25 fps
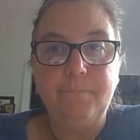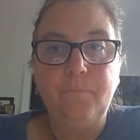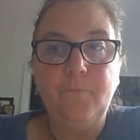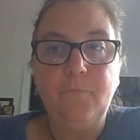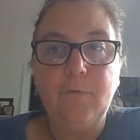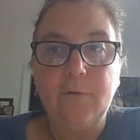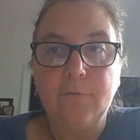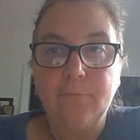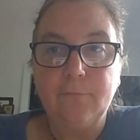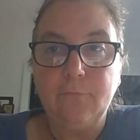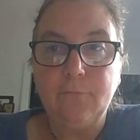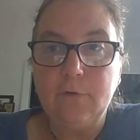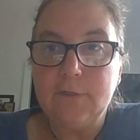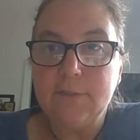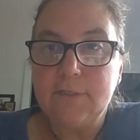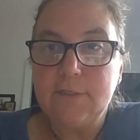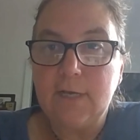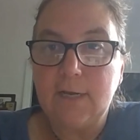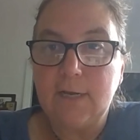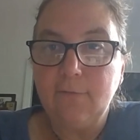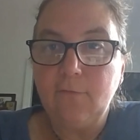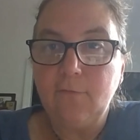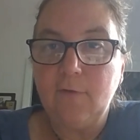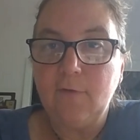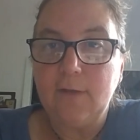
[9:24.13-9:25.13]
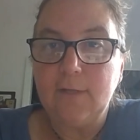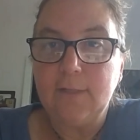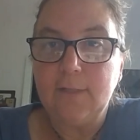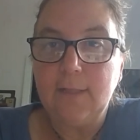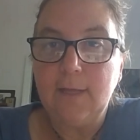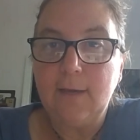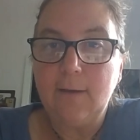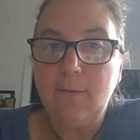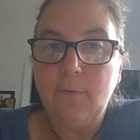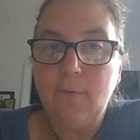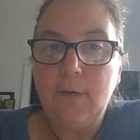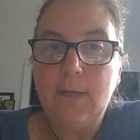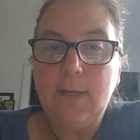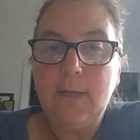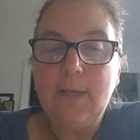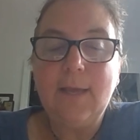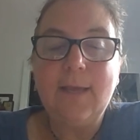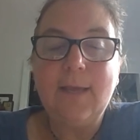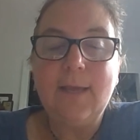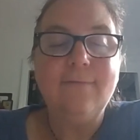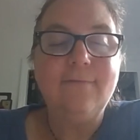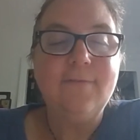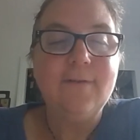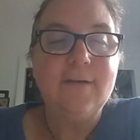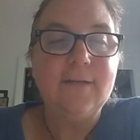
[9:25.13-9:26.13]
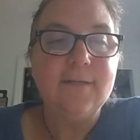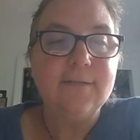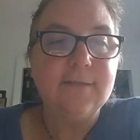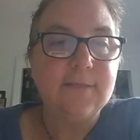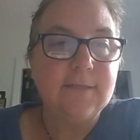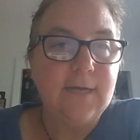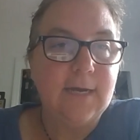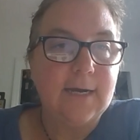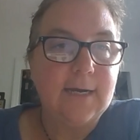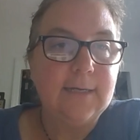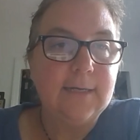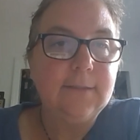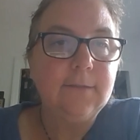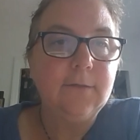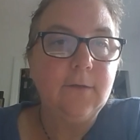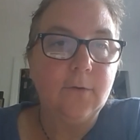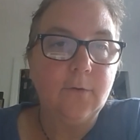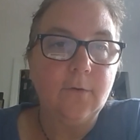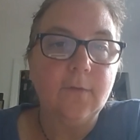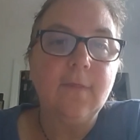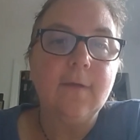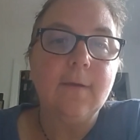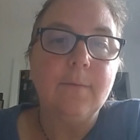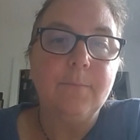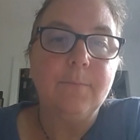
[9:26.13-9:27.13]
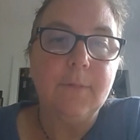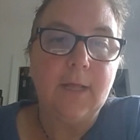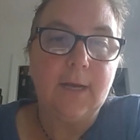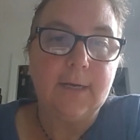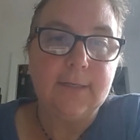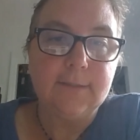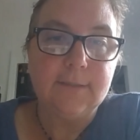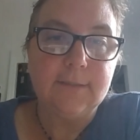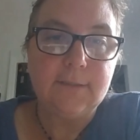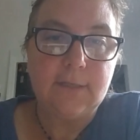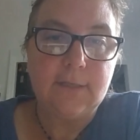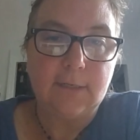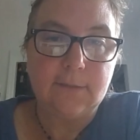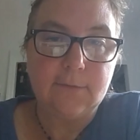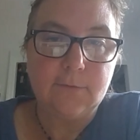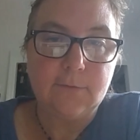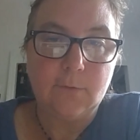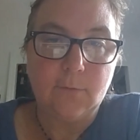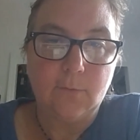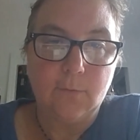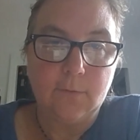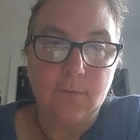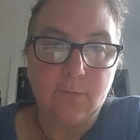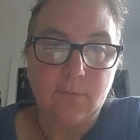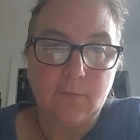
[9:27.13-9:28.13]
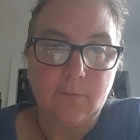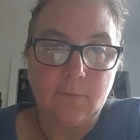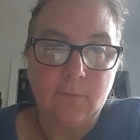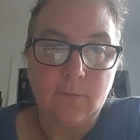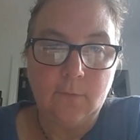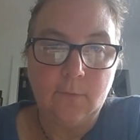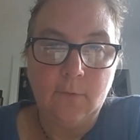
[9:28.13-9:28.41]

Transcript: feel free to satisfy it that way. If it is not, go to the applied stats course.